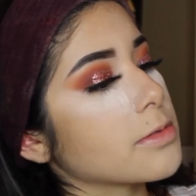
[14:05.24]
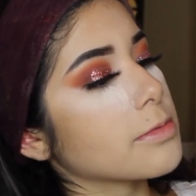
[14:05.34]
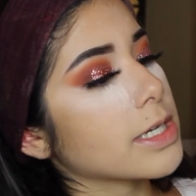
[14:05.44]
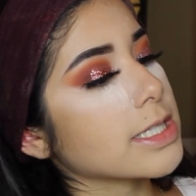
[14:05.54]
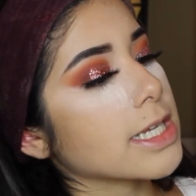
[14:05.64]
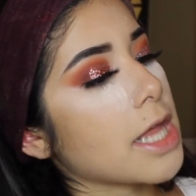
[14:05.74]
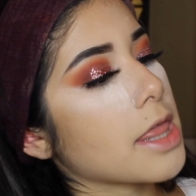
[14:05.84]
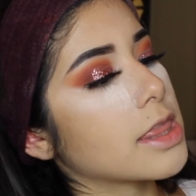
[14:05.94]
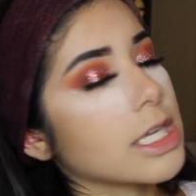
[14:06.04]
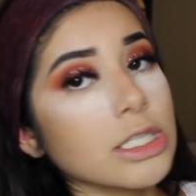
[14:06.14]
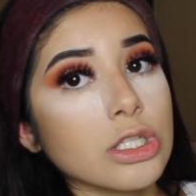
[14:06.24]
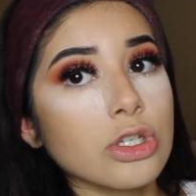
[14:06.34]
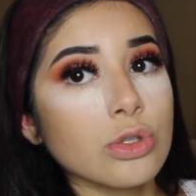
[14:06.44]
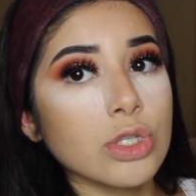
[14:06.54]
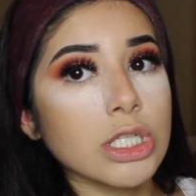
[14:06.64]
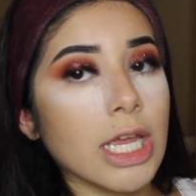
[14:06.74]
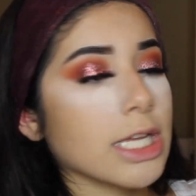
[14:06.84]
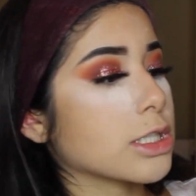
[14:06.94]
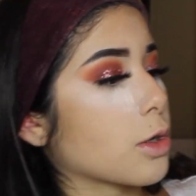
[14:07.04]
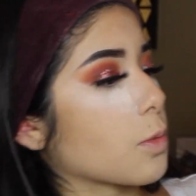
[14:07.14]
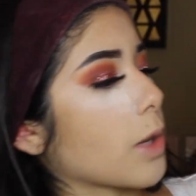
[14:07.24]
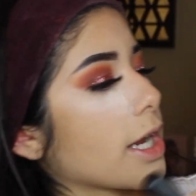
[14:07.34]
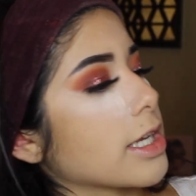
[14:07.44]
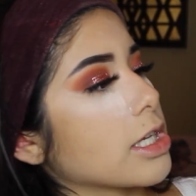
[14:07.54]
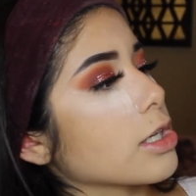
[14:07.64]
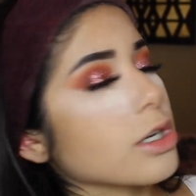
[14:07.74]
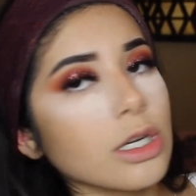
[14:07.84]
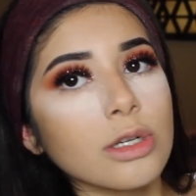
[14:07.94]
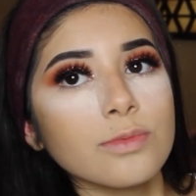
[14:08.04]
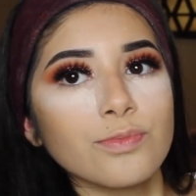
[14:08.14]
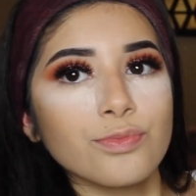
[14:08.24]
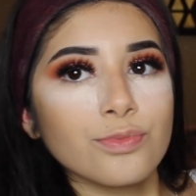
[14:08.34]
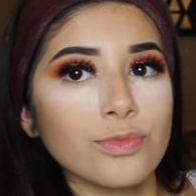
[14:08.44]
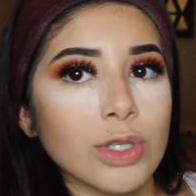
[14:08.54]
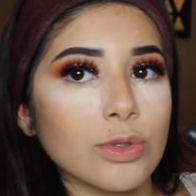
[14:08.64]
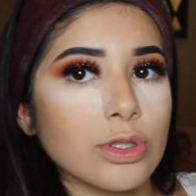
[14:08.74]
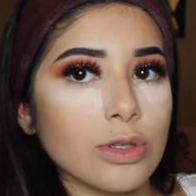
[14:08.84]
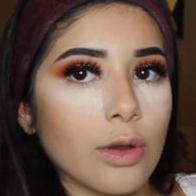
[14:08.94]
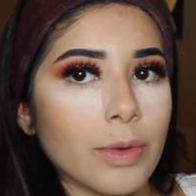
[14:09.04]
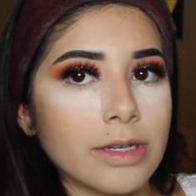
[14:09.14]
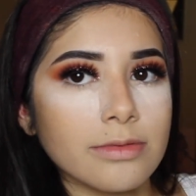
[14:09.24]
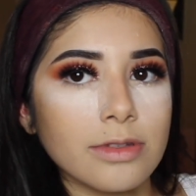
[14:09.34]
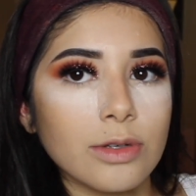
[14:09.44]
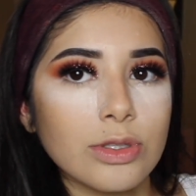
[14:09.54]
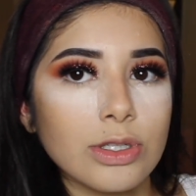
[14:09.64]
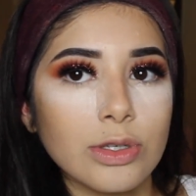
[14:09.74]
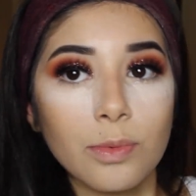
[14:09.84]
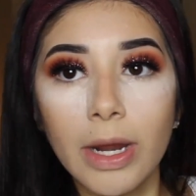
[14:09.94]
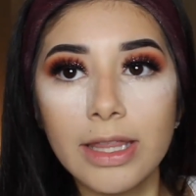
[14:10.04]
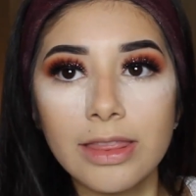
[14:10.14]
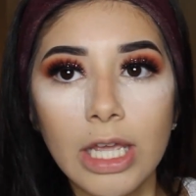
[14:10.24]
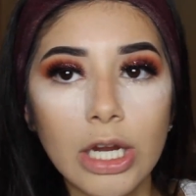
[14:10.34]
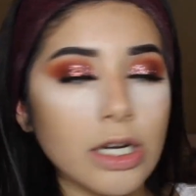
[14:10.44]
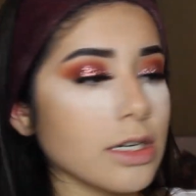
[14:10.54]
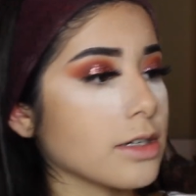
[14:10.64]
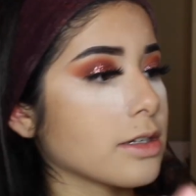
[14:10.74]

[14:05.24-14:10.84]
going to be mixing these two shades right here. Those two right there.